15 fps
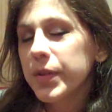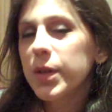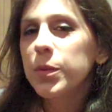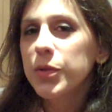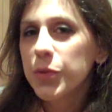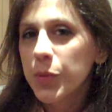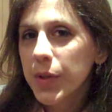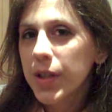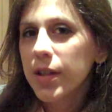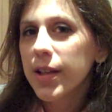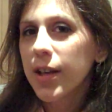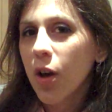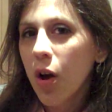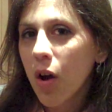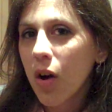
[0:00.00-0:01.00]
It was
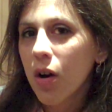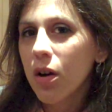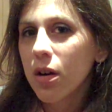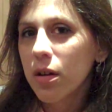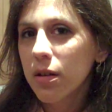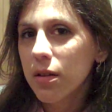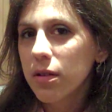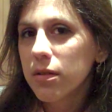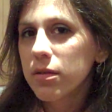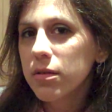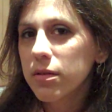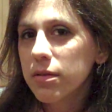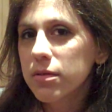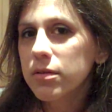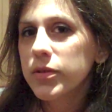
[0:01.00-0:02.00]
really hard
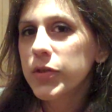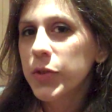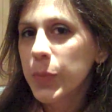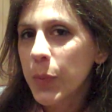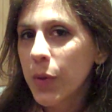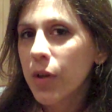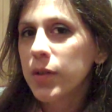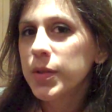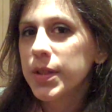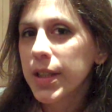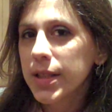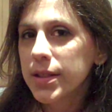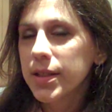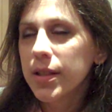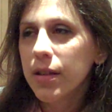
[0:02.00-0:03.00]
to
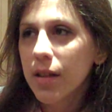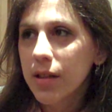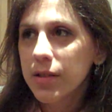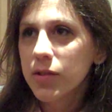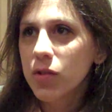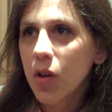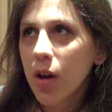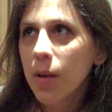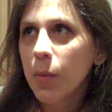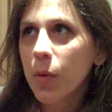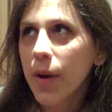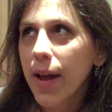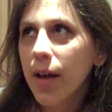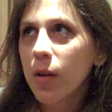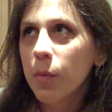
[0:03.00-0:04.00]
process it this time
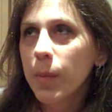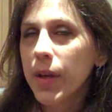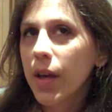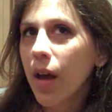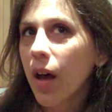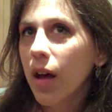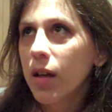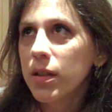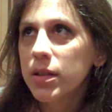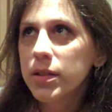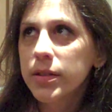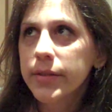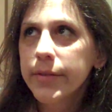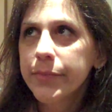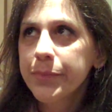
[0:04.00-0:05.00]
around,
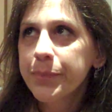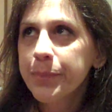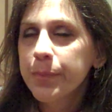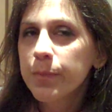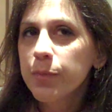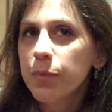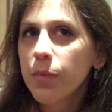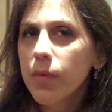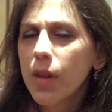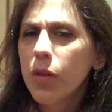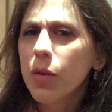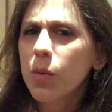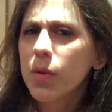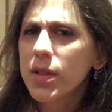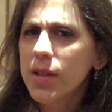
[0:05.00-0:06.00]
because
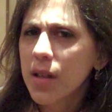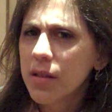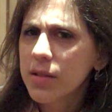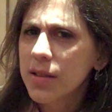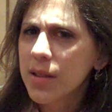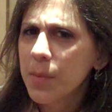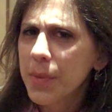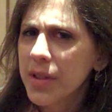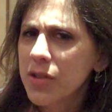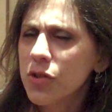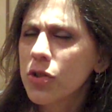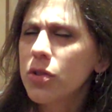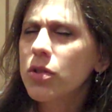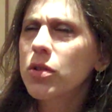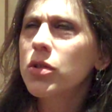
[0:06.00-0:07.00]
the results had been
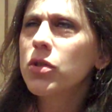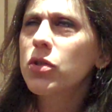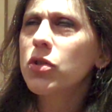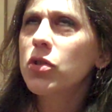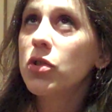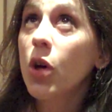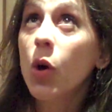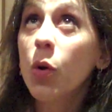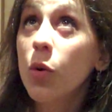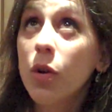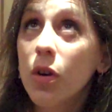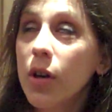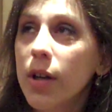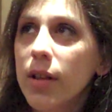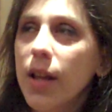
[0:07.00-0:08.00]
so
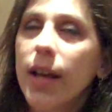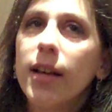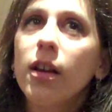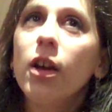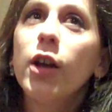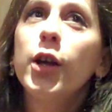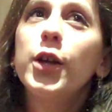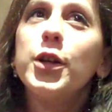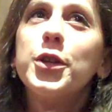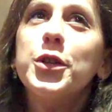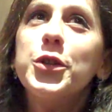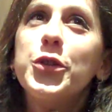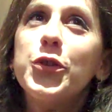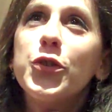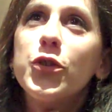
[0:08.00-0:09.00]
good, like
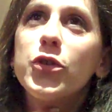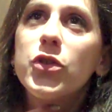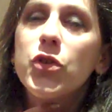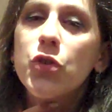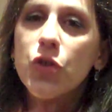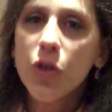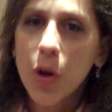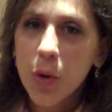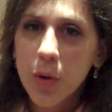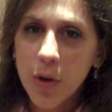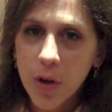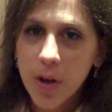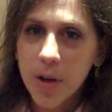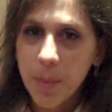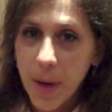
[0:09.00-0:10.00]
so
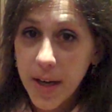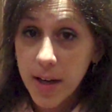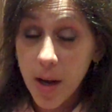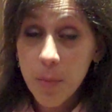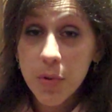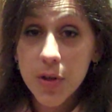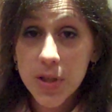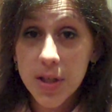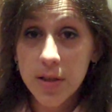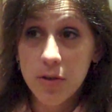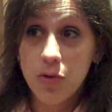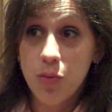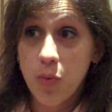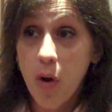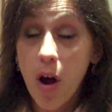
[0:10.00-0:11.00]
good. My numbers had
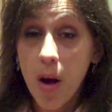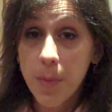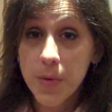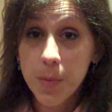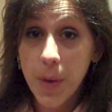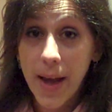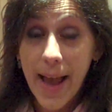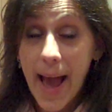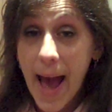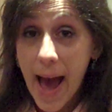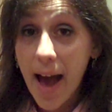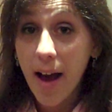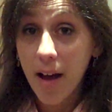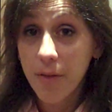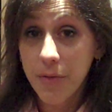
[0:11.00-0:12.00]
dropped by
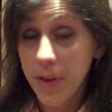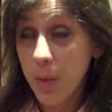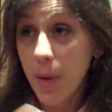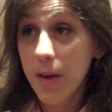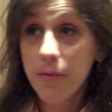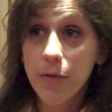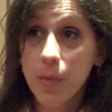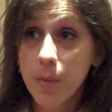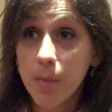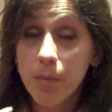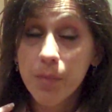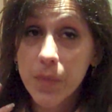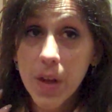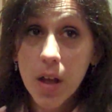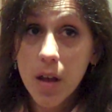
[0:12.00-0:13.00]
half. They went from
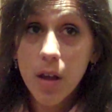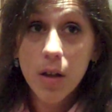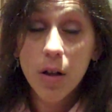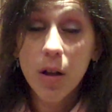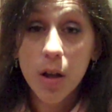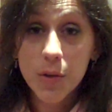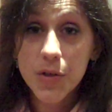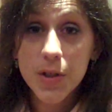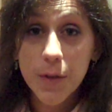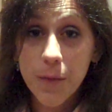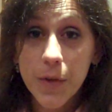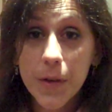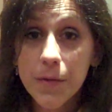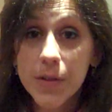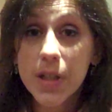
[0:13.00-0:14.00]
close to
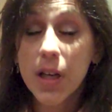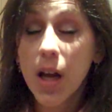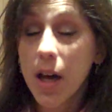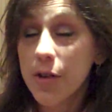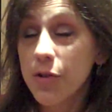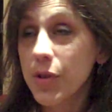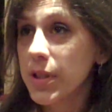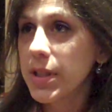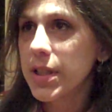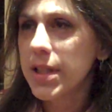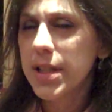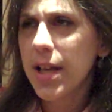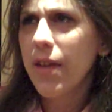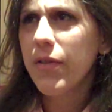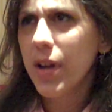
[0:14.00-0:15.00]
1,500 to
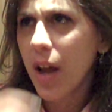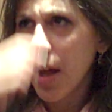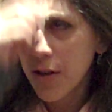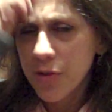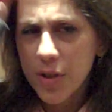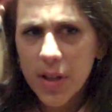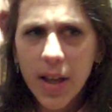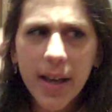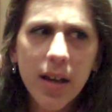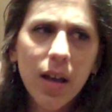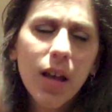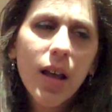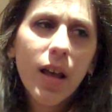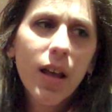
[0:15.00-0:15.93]
700. Like,